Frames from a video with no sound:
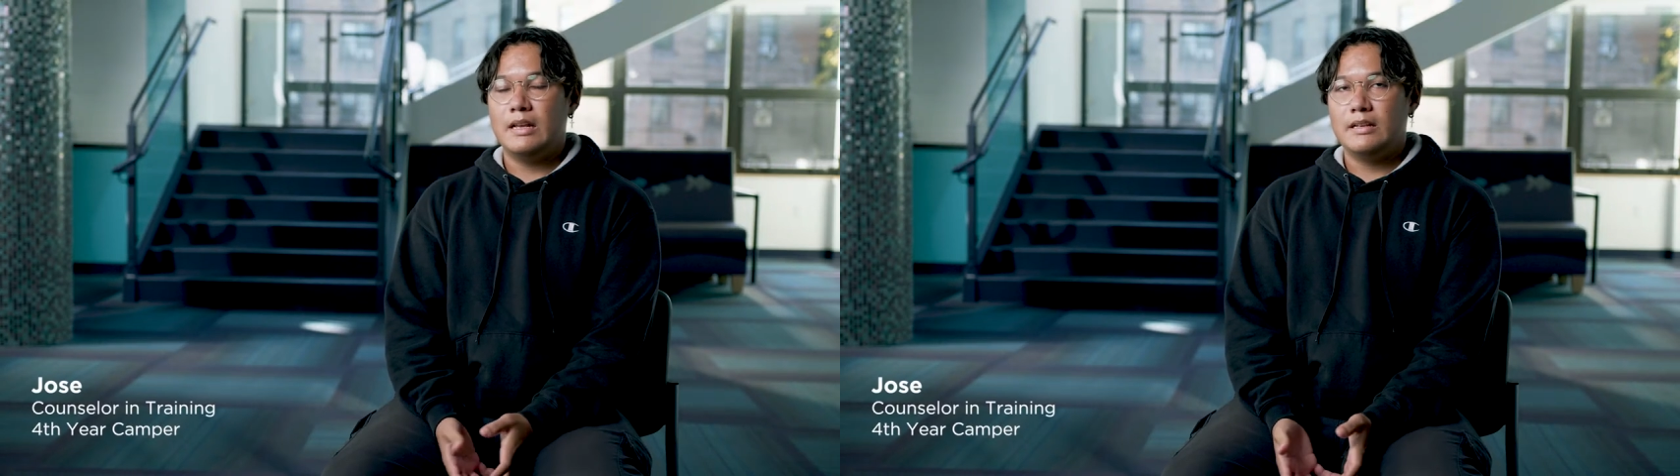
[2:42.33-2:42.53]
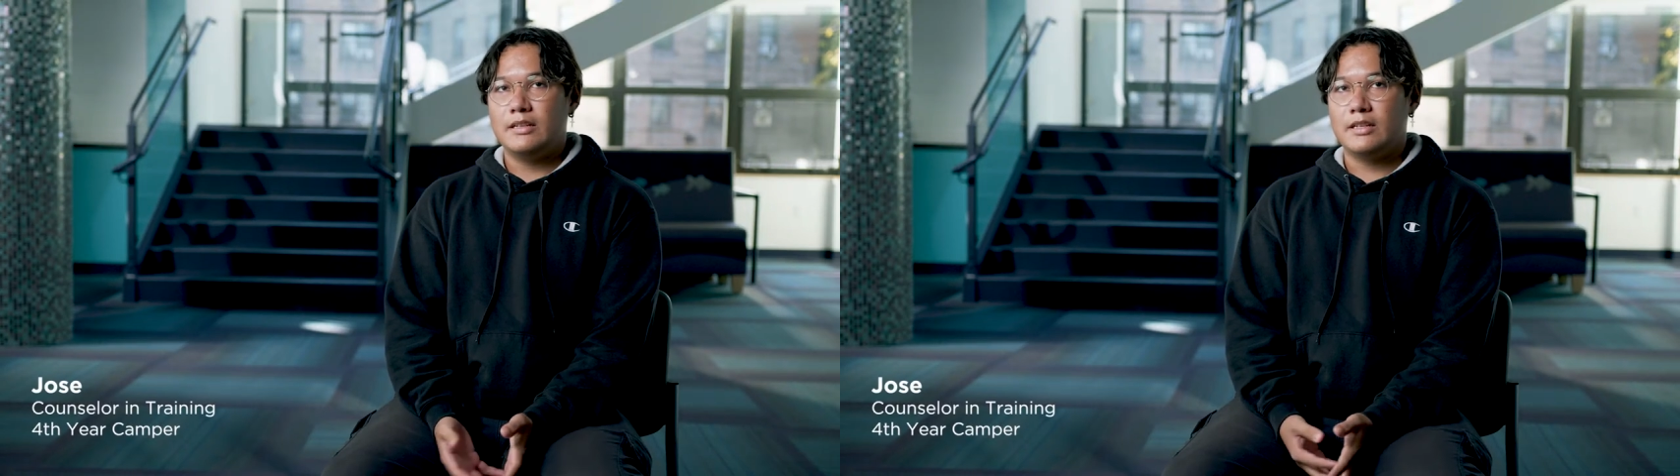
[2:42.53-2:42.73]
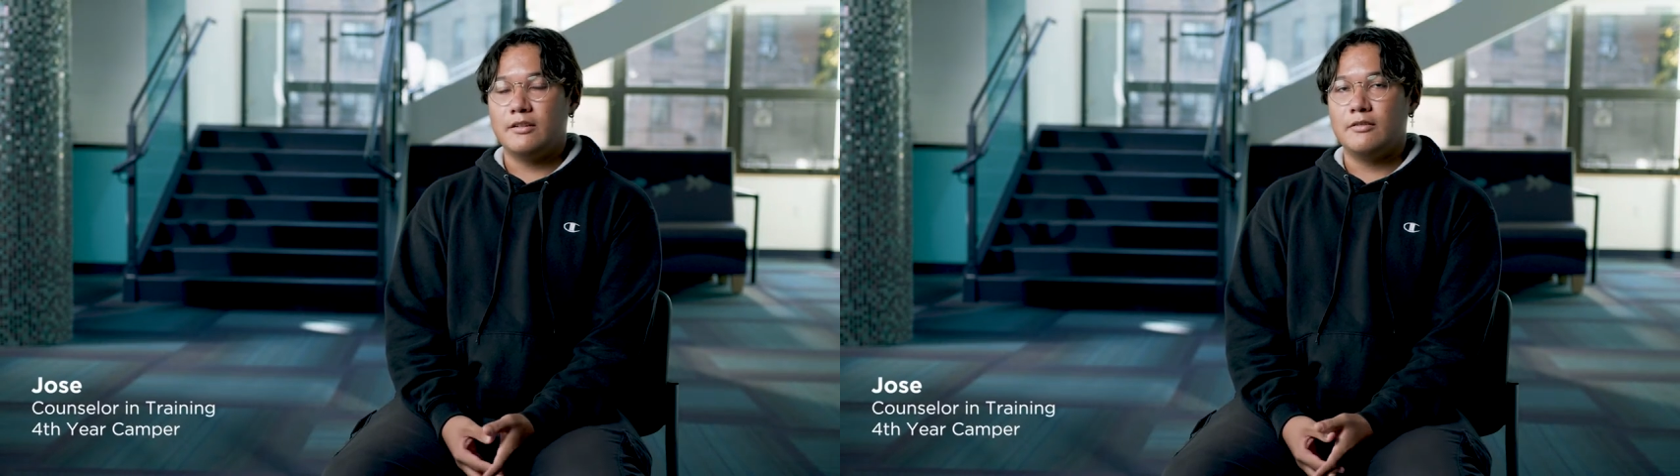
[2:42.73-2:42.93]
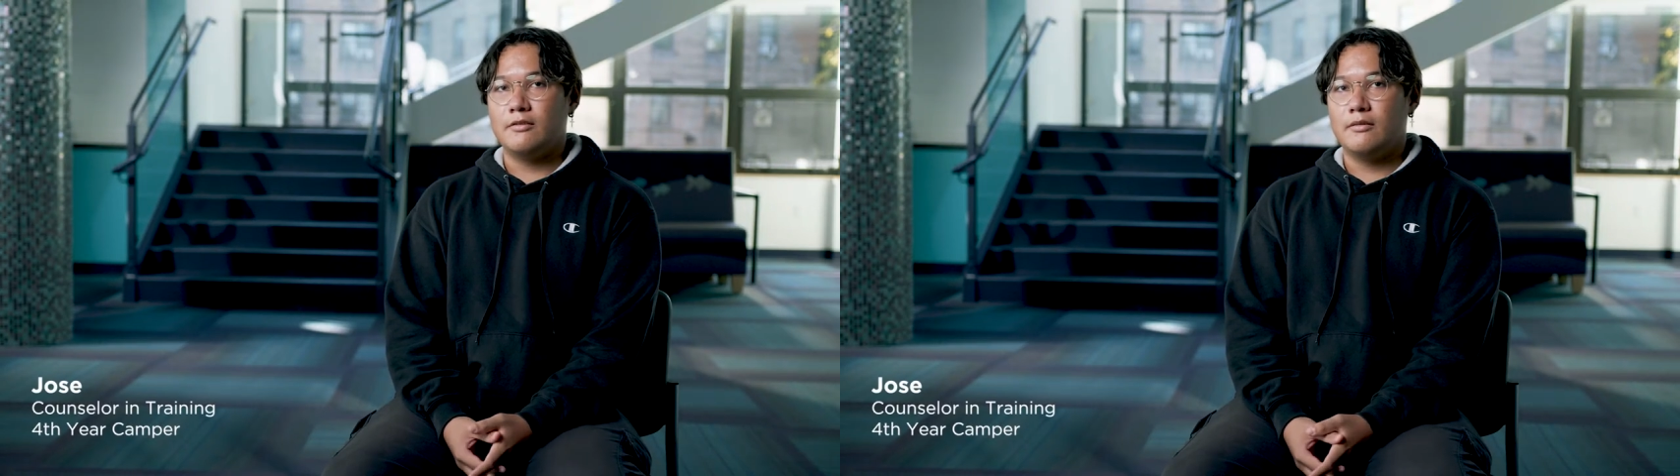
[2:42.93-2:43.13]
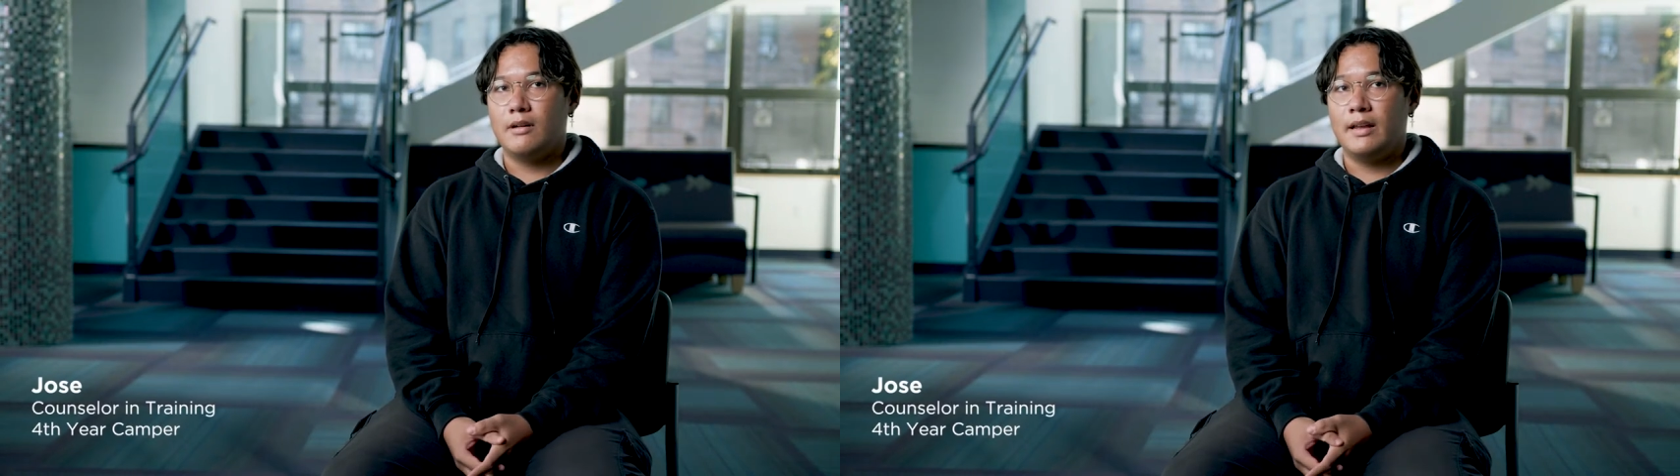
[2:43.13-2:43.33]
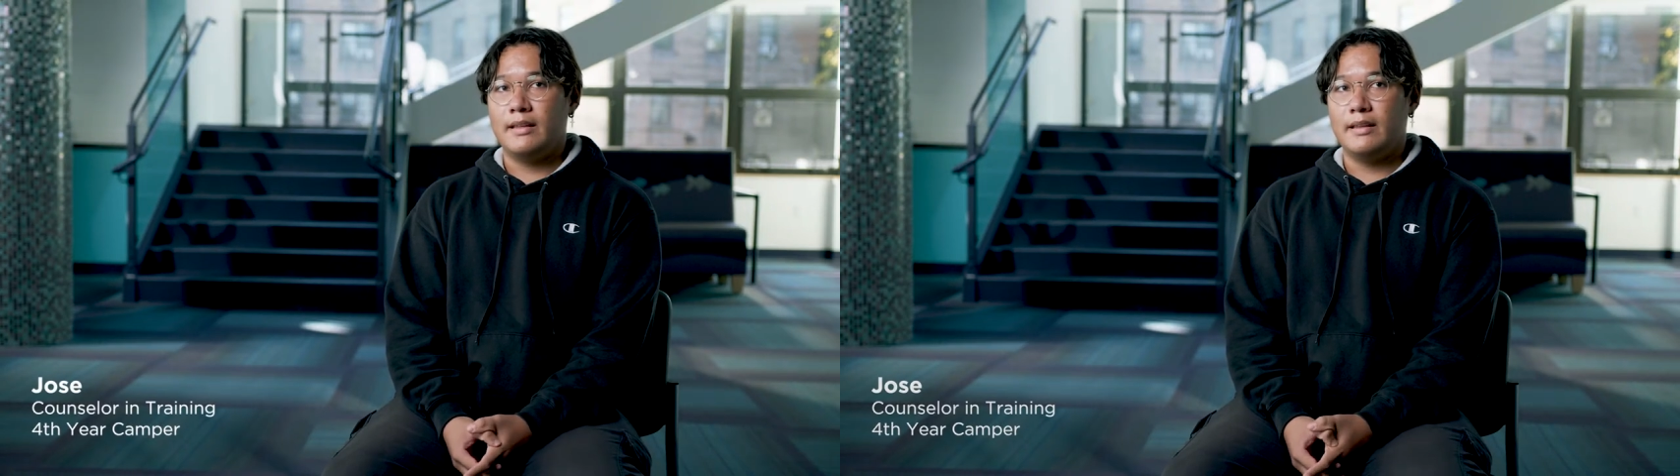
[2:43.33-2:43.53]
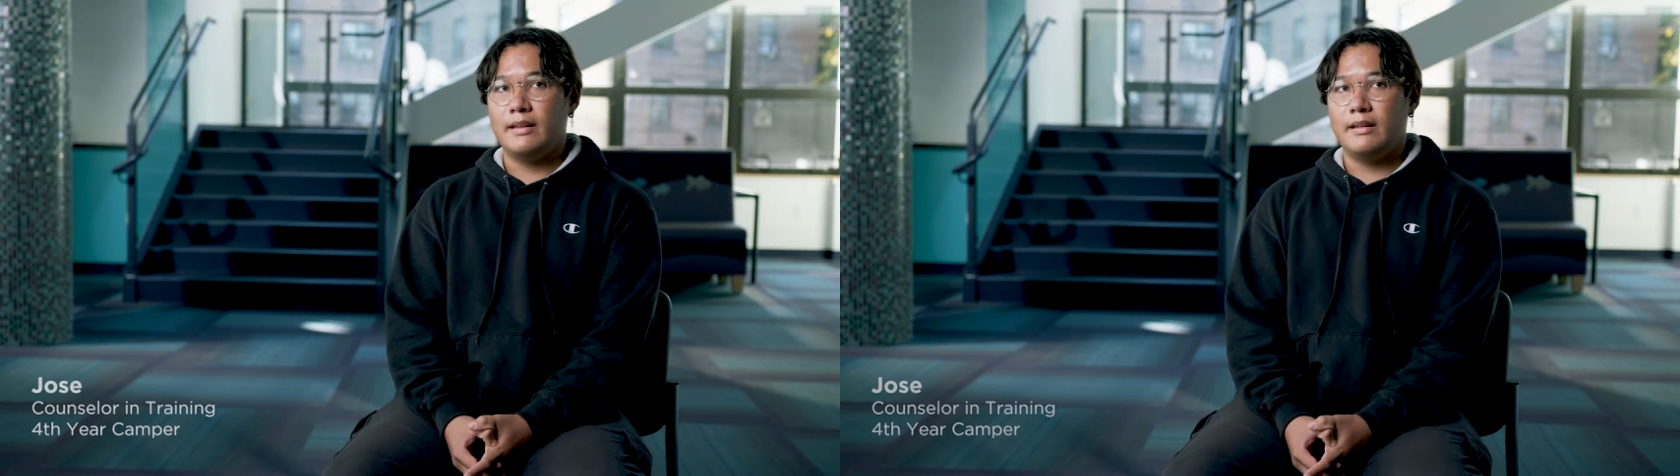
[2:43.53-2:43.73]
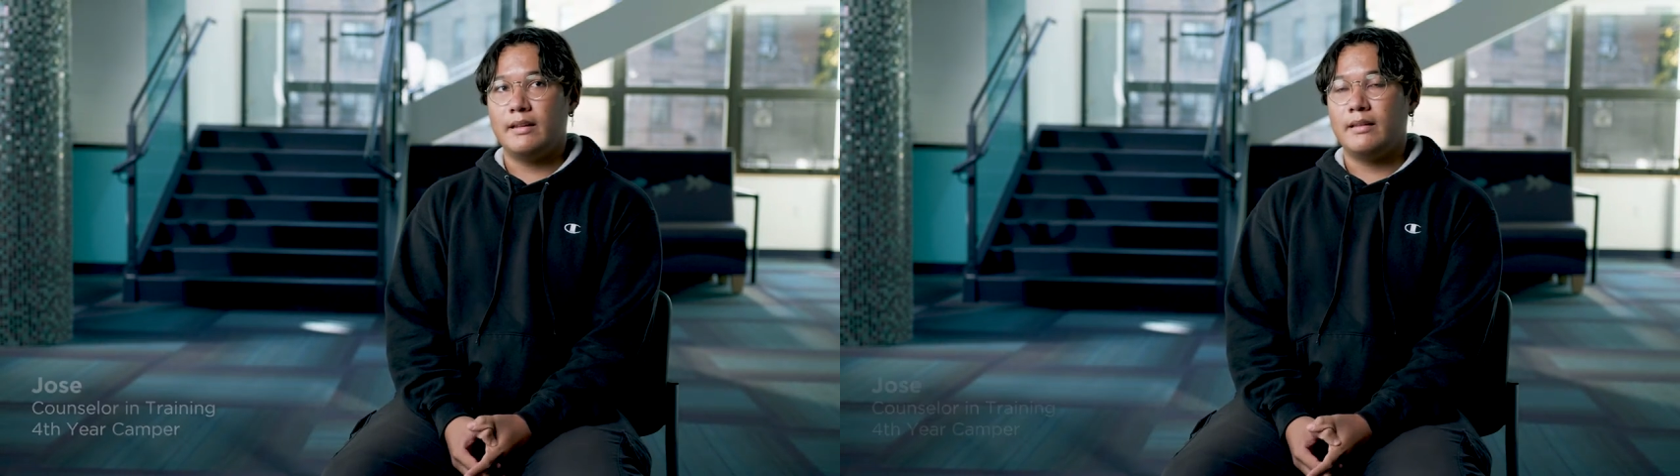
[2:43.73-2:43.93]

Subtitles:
So I think